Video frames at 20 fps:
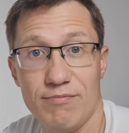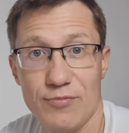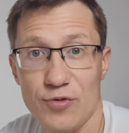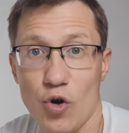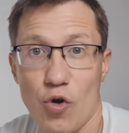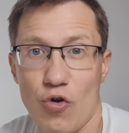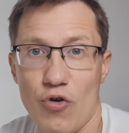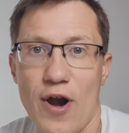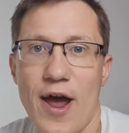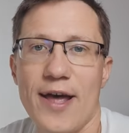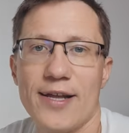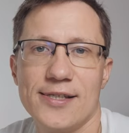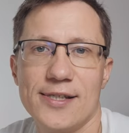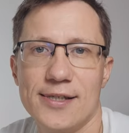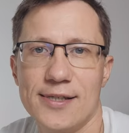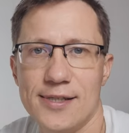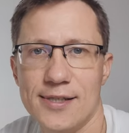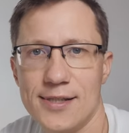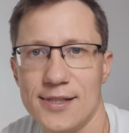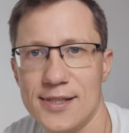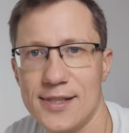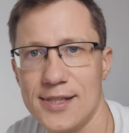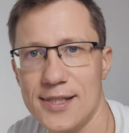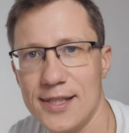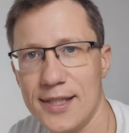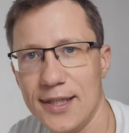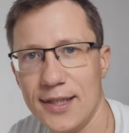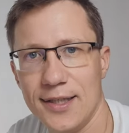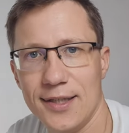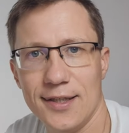your
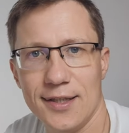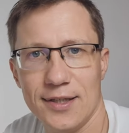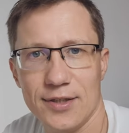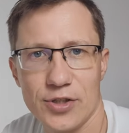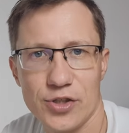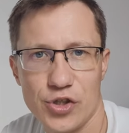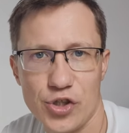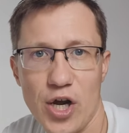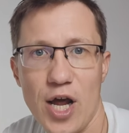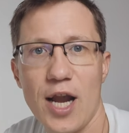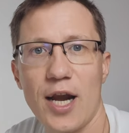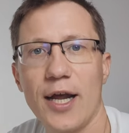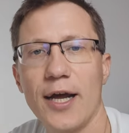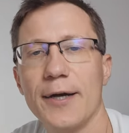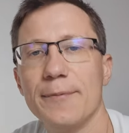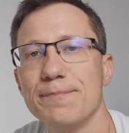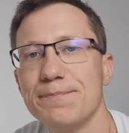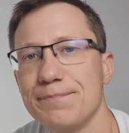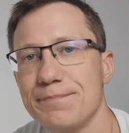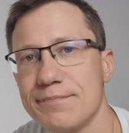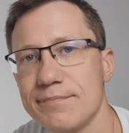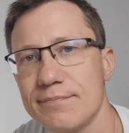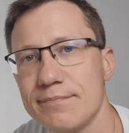residency in Australia,